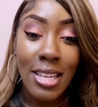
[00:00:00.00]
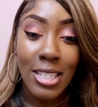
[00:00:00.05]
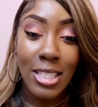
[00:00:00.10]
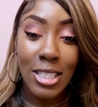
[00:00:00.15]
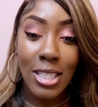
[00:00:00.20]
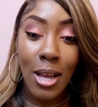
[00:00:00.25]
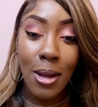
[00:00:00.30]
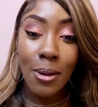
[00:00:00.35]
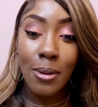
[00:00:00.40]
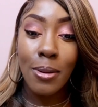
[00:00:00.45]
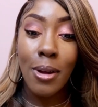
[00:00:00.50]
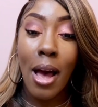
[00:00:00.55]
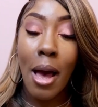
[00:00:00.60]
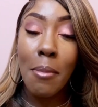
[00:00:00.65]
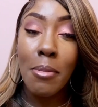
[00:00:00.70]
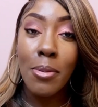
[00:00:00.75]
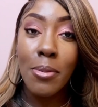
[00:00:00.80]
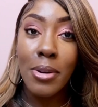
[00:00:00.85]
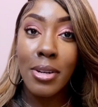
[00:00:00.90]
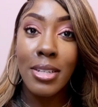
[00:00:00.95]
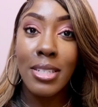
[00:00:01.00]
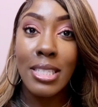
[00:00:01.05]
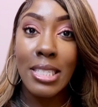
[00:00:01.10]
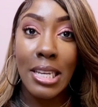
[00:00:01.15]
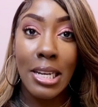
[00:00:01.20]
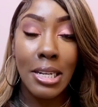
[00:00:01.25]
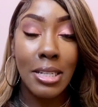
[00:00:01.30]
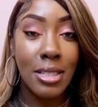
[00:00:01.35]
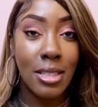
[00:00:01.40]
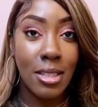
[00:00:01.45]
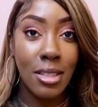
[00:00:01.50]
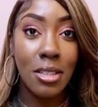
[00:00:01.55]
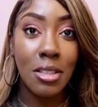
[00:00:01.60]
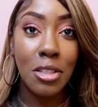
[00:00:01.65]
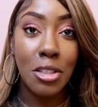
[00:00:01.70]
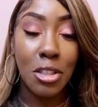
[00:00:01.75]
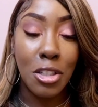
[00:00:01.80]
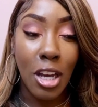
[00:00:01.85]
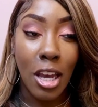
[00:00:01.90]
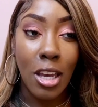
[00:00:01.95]
So, I've been wearing this hair
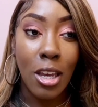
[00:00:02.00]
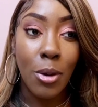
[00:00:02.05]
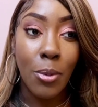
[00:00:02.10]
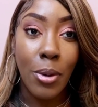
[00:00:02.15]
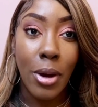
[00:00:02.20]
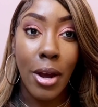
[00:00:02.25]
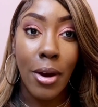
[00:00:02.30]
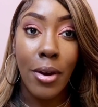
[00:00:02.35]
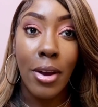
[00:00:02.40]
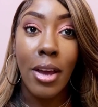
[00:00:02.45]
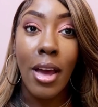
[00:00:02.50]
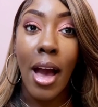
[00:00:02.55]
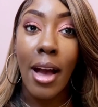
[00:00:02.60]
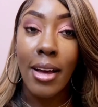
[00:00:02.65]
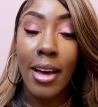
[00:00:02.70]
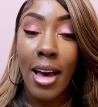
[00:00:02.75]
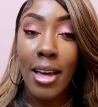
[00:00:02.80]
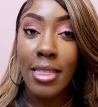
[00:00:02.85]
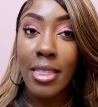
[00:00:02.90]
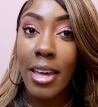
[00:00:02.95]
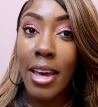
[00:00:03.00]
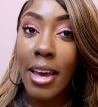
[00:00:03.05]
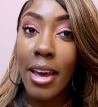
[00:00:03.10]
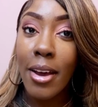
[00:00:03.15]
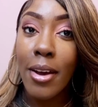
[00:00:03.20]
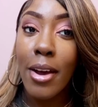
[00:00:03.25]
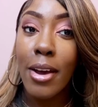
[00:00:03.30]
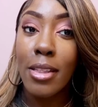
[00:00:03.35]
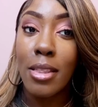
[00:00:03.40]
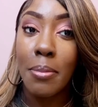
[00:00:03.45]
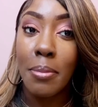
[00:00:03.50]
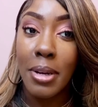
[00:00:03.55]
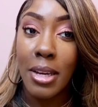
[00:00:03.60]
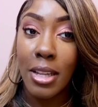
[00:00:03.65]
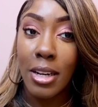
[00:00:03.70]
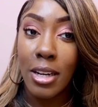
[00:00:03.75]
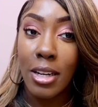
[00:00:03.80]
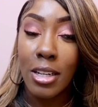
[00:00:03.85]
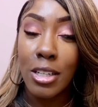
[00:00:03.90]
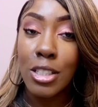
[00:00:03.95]
since January. I got the hair in the
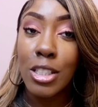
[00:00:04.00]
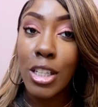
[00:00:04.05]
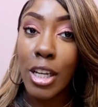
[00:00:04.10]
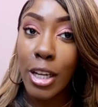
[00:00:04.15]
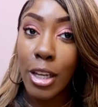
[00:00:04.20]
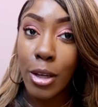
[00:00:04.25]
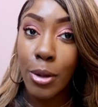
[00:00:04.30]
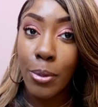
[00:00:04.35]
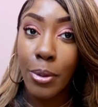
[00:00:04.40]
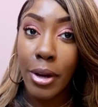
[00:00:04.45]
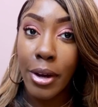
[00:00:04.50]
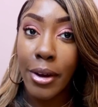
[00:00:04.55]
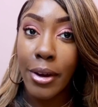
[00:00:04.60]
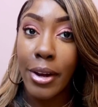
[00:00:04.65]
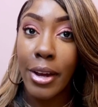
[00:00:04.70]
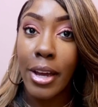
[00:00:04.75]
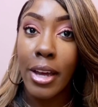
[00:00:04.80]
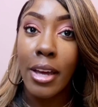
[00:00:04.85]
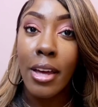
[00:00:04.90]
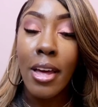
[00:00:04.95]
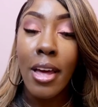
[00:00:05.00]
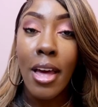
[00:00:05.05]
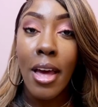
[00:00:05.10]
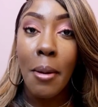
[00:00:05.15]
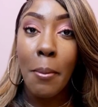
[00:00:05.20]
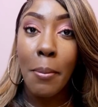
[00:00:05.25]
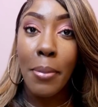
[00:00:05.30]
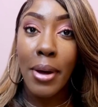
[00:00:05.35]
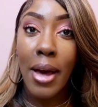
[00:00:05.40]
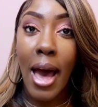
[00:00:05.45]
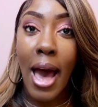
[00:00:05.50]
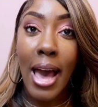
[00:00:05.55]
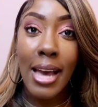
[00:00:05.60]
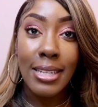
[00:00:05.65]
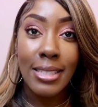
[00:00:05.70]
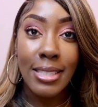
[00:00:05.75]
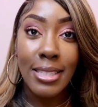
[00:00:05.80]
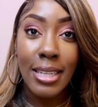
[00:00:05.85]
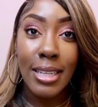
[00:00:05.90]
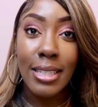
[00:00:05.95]
beginning of January, but I
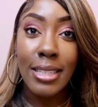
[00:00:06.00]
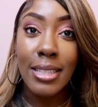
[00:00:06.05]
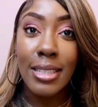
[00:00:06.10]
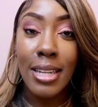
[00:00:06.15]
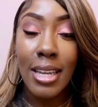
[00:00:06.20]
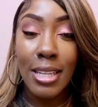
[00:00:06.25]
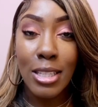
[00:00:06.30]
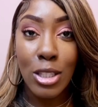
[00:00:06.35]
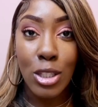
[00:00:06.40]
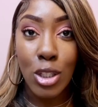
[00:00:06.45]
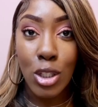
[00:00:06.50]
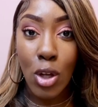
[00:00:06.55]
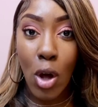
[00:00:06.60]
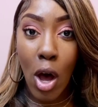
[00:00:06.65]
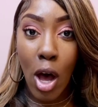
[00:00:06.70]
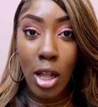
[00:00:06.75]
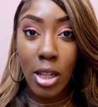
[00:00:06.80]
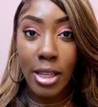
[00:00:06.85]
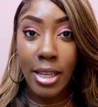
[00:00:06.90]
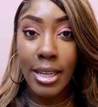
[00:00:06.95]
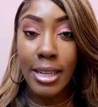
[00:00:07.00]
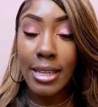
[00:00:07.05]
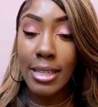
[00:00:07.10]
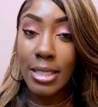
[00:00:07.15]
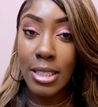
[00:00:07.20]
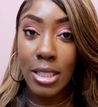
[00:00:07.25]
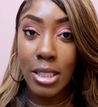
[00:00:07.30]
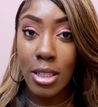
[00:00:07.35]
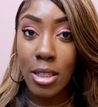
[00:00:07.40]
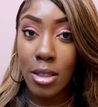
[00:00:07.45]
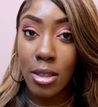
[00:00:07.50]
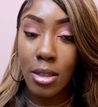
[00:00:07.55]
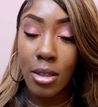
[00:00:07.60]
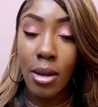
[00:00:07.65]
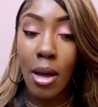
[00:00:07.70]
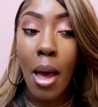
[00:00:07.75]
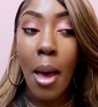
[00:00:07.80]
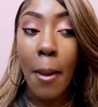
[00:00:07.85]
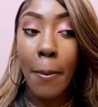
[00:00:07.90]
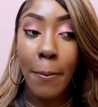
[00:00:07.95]
didn't install it
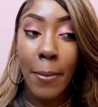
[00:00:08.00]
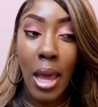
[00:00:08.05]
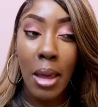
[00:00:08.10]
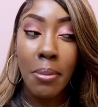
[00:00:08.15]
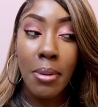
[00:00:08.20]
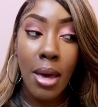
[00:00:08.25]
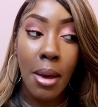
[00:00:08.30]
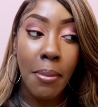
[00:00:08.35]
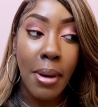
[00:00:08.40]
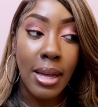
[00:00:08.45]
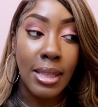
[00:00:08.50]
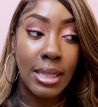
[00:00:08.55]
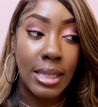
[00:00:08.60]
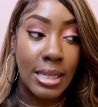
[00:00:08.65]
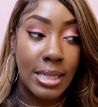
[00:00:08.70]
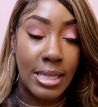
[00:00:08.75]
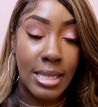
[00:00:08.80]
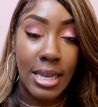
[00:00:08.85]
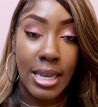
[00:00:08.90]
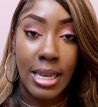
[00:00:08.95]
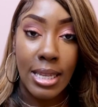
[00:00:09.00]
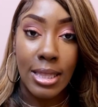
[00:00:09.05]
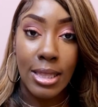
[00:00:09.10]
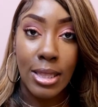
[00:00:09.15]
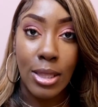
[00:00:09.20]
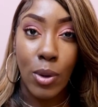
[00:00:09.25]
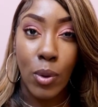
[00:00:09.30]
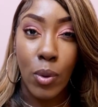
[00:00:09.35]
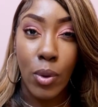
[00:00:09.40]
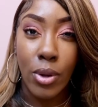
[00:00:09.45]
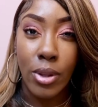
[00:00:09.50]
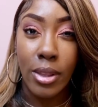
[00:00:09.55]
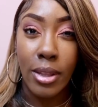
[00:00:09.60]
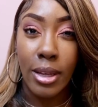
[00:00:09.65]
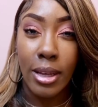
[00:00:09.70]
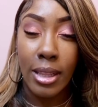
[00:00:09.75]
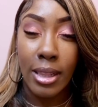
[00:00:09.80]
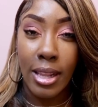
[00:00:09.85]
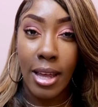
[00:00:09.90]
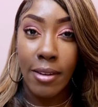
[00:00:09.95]
until maybe about the 10th or the
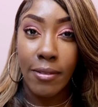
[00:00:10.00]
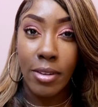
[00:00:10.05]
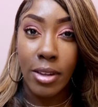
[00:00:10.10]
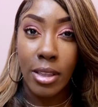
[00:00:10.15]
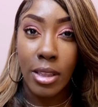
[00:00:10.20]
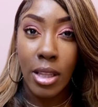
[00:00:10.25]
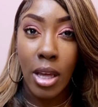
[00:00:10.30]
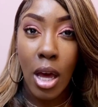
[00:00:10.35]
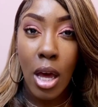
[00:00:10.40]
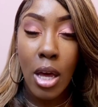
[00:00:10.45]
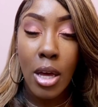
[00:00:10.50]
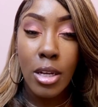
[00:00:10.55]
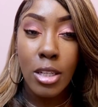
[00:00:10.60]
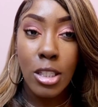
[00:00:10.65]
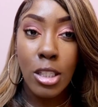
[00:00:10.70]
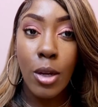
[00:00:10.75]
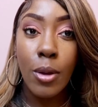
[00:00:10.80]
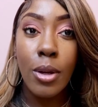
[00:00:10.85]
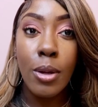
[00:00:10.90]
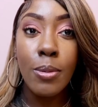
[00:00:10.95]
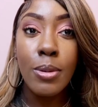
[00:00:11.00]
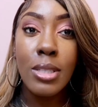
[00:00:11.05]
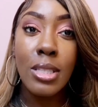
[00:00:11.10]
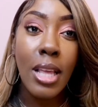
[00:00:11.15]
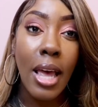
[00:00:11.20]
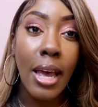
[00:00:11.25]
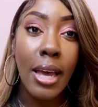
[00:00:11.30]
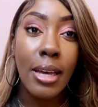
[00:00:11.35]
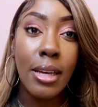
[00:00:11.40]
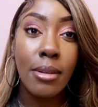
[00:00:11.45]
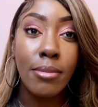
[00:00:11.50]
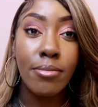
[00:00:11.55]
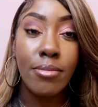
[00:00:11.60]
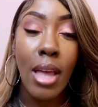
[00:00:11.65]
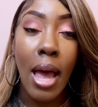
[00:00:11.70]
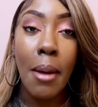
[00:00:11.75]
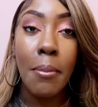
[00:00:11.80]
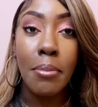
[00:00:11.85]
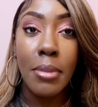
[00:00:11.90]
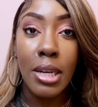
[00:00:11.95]
11th. So, it was like,
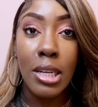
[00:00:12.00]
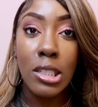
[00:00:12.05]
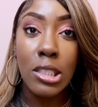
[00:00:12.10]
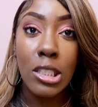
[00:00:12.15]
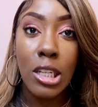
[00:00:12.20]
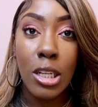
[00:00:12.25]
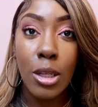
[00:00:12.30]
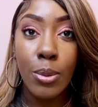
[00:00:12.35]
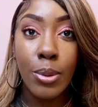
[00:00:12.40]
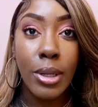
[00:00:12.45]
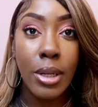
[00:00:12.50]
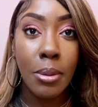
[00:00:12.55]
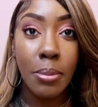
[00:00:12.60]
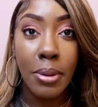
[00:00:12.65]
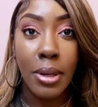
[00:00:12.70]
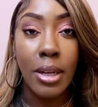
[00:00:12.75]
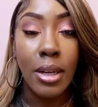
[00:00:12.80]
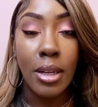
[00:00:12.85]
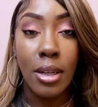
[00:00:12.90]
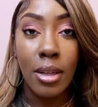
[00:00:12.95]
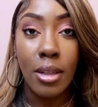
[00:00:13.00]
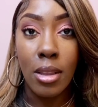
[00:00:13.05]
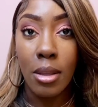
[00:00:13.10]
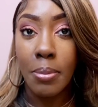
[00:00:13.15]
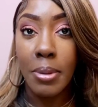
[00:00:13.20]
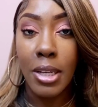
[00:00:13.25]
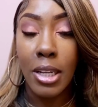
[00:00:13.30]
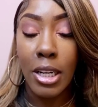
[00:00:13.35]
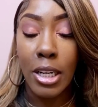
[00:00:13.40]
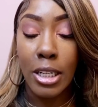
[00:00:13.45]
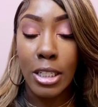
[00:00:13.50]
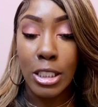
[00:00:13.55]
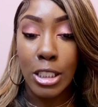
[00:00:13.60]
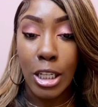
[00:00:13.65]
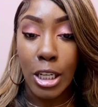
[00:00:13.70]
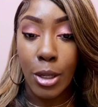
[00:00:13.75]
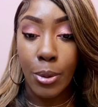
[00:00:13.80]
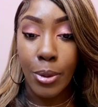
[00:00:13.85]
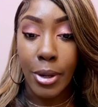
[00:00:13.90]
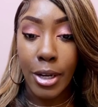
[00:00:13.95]
not mid-January, but in the beginning of
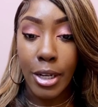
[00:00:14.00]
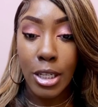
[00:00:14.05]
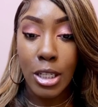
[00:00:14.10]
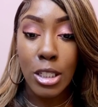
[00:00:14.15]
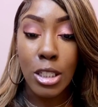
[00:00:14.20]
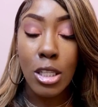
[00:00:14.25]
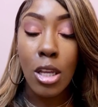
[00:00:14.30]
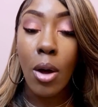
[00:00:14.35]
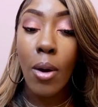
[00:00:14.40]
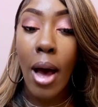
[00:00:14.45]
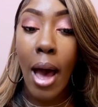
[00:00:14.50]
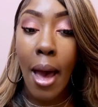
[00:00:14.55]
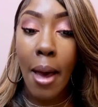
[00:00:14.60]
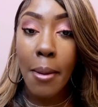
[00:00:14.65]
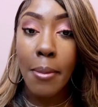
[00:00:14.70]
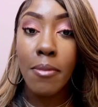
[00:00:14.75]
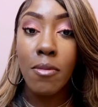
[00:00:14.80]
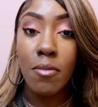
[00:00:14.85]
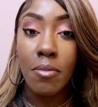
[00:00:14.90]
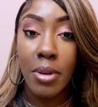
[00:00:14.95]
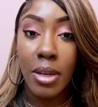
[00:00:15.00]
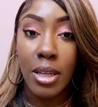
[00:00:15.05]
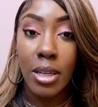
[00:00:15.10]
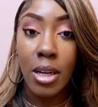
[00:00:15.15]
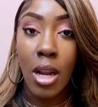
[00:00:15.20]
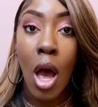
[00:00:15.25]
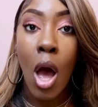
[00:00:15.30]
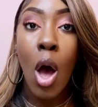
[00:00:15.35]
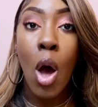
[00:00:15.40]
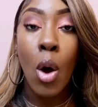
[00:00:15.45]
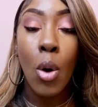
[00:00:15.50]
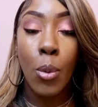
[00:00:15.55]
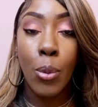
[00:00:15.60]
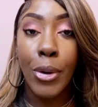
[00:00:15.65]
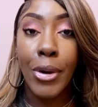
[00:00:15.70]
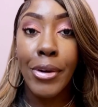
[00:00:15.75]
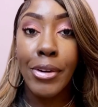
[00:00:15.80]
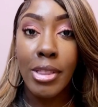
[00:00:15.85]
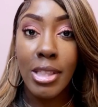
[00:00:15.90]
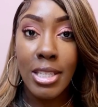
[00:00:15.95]
January. So, I've been
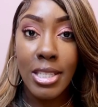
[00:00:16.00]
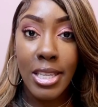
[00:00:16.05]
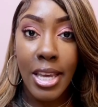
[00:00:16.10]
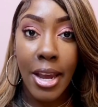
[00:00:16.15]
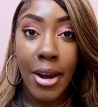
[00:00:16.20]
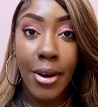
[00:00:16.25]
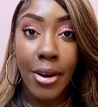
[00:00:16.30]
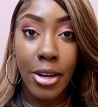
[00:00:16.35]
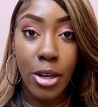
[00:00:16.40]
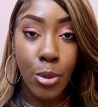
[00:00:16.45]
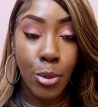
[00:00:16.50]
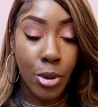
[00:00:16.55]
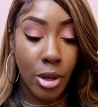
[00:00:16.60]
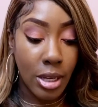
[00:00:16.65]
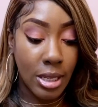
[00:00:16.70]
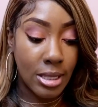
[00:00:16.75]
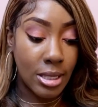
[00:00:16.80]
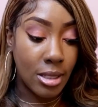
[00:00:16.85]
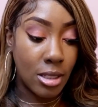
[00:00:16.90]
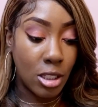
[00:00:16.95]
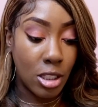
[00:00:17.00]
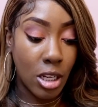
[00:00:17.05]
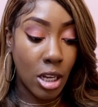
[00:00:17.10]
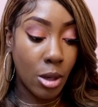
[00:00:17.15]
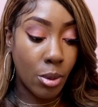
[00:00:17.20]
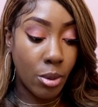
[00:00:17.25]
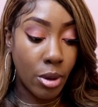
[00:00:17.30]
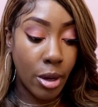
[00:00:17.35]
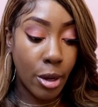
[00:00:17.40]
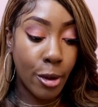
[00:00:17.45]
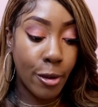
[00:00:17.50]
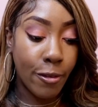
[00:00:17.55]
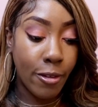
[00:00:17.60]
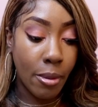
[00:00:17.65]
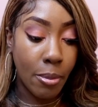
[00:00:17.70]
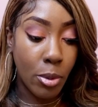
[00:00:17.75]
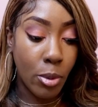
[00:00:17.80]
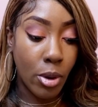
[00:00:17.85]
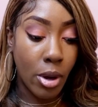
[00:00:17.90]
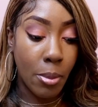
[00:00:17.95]
wearing this hair in a wig since January,
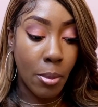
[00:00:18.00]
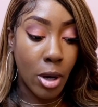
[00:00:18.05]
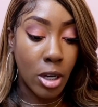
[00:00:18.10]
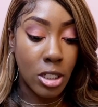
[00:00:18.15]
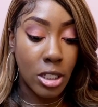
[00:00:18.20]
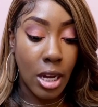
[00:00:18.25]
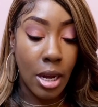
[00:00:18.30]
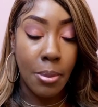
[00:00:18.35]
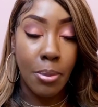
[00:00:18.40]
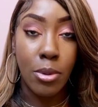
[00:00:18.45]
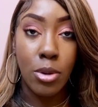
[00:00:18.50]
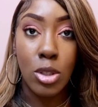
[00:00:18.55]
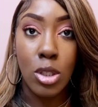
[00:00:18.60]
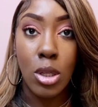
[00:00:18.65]
February, March, April.